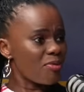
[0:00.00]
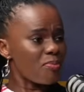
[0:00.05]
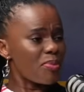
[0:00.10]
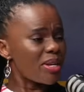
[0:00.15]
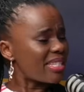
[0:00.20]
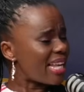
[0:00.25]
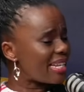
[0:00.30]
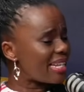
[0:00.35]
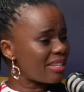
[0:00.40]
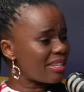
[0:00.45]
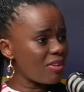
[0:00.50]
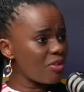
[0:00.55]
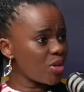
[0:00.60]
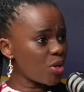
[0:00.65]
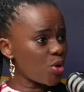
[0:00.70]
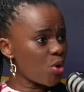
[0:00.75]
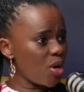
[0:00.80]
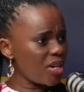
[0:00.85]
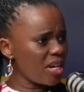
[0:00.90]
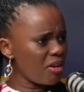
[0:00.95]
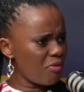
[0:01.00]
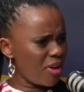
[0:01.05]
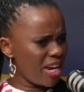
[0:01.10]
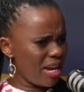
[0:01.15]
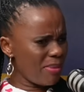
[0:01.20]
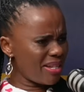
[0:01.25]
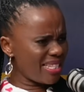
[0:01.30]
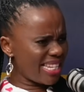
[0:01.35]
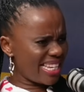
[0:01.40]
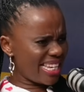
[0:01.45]
Besides mm. recording, for him,
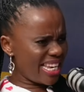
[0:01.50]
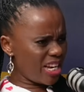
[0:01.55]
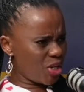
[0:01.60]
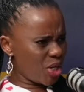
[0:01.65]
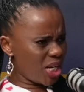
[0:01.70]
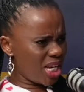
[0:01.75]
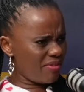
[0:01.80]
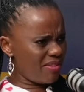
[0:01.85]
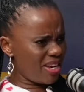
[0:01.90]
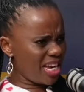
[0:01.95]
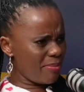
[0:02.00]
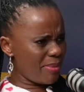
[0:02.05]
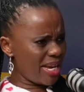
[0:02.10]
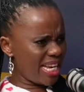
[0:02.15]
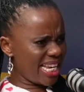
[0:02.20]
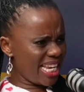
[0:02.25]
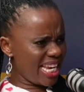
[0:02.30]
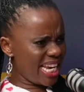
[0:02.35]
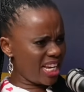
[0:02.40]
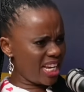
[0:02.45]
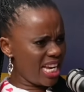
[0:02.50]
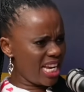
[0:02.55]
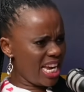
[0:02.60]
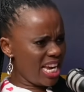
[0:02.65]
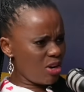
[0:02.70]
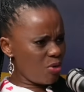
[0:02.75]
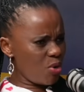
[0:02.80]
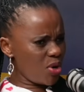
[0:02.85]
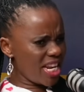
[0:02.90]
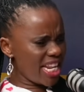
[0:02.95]
it's a mm. kick. You're giving him a kick.
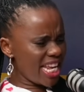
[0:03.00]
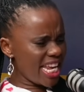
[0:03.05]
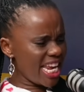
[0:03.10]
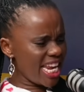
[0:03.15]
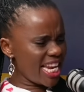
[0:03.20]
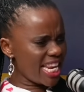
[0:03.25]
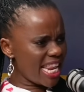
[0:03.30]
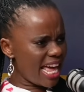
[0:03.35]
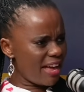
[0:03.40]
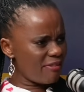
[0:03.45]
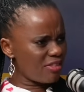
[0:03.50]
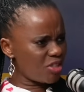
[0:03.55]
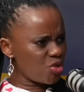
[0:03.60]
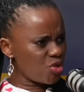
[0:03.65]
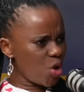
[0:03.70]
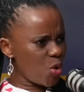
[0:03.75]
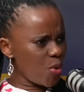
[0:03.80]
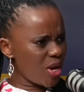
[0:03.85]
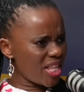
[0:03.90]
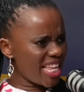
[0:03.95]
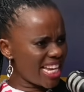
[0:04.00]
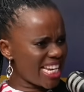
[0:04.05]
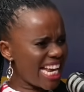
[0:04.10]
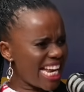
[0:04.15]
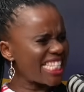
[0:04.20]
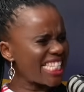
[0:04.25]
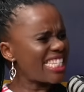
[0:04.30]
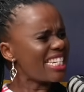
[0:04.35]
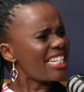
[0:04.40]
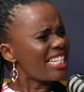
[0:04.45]
God, he loves knowing that I
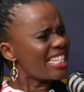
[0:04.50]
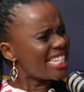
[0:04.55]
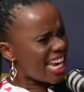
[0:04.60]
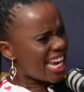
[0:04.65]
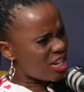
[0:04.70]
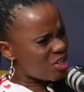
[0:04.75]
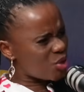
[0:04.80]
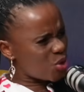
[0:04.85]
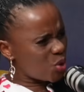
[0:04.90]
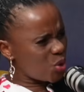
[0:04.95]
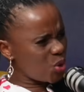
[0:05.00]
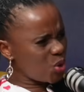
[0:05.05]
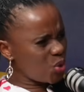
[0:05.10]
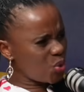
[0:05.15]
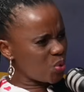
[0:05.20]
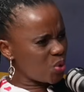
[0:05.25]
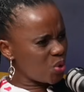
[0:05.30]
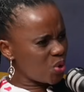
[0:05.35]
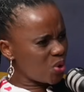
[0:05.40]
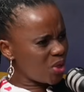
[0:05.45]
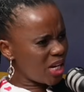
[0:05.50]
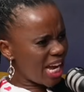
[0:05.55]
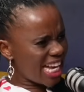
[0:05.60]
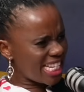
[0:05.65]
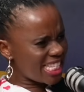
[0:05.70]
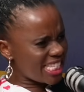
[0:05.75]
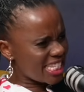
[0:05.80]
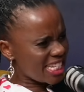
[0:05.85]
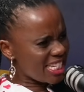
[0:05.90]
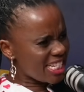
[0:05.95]
still get to you. I
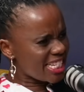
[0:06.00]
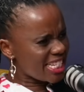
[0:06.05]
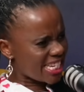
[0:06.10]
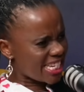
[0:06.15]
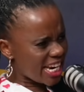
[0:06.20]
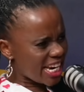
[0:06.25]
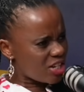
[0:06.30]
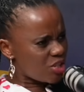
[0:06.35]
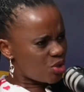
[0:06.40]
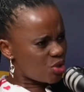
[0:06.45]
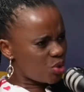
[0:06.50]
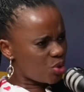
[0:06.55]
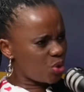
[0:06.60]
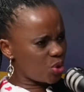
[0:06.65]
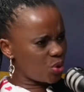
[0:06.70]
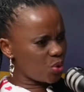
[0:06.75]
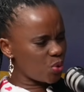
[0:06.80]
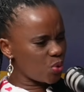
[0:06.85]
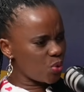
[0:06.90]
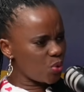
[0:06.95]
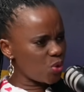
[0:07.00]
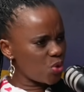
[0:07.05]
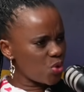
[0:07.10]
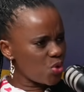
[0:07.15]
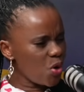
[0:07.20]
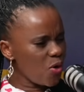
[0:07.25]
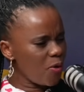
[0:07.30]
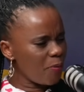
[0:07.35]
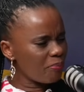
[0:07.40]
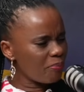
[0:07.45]
still get to you, you
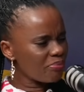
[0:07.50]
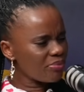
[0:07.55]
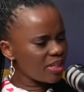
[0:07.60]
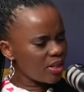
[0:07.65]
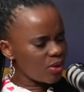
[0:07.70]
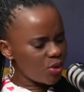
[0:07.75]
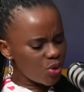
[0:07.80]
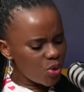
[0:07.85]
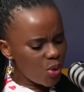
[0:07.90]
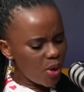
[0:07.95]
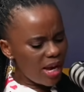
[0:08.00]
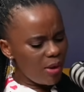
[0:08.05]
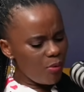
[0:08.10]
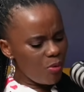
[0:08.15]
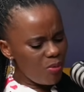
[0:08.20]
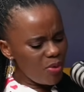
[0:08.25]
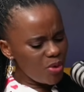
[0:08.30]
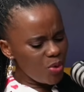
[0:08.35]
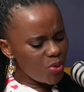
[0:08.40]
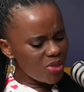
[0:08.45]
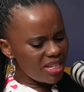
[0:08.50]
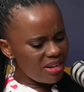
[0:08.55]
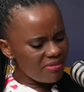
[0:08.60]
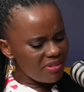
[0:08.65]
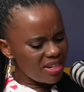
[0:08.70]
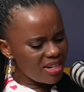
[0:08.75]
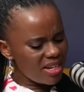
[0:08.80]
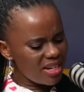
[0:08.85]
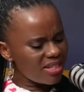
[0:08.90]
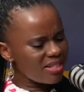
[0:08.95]
know? So a woman who's left a
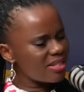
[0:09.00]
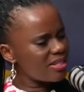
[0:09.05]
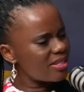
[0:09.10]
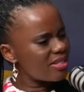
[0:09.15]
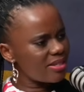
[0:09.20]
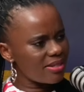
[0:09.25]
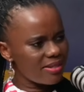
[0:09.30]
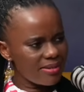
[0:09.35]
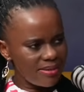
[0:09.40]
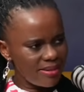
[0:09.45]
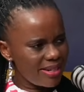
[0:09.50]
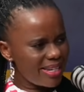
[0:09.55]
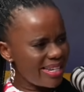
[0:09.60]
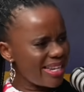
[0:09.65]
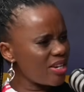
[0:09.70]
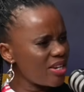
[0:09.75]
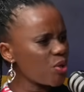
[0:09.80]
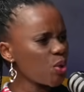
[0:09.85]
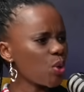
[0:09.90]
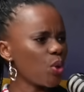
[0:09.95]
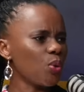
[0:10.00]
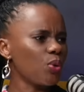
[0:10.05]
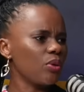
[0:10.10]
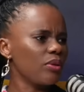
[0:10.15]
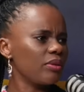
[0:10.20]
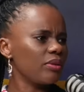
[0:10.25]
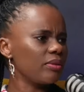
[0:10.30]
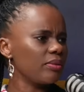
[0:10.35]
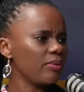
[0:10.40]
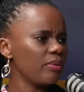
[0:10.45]
narcissist, let it go.
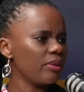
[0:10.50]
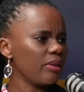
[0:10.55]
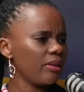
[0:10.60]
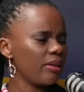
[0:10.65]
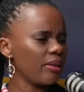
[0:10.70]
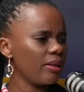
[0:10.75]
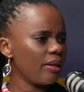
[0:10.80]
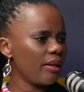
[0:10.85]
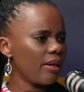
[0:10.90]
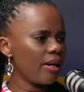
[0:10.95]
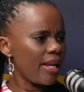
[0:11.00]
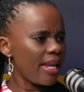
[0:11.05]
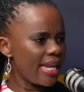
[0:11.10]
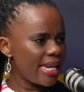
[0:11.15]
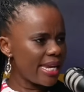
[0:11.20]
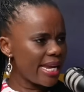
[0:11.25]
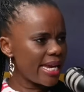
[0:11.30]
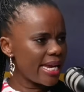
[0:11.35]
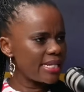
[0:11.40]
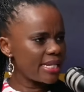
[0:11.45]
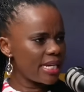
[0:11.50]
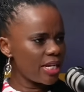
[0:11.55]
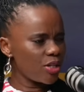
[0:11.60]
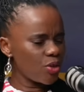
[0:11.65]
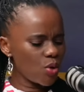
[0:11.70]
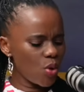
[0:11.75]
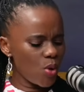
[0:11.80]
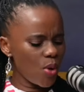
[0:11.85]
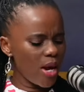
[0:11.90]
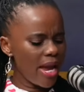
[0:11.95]
Yeah. Let it go.